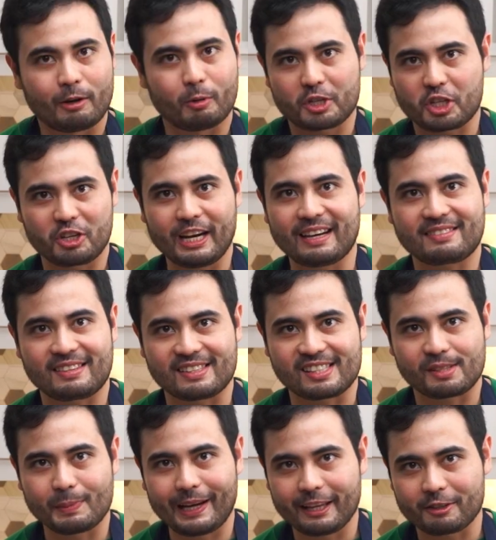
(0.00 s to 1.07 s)
wish you guys could
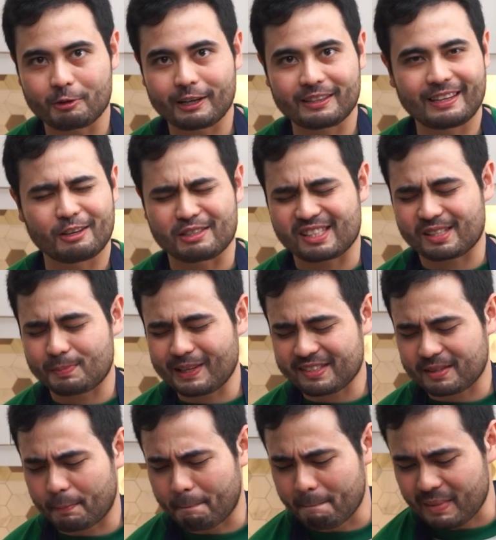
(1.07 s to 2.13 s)
smell it right now. It smells
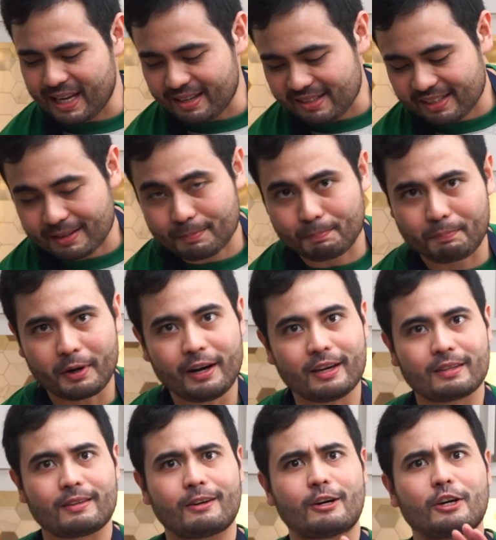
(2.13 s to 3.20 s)
amazing,
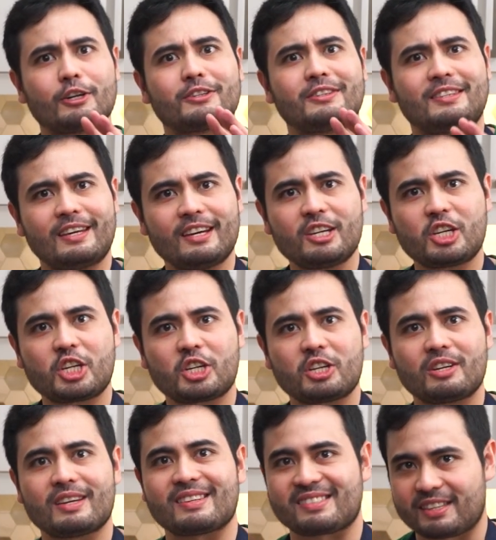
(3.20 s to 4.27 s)
but our dish
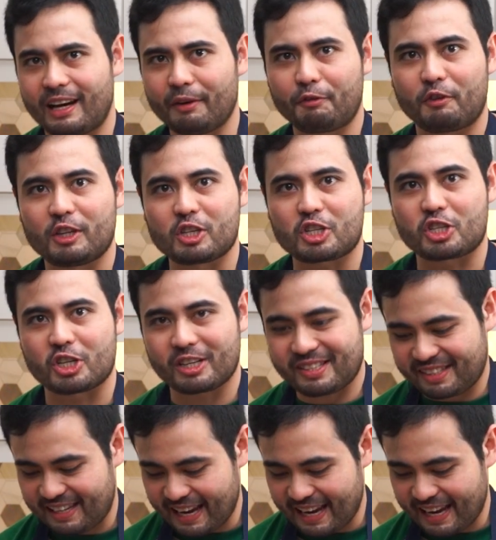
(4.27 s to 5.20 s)
is not finished just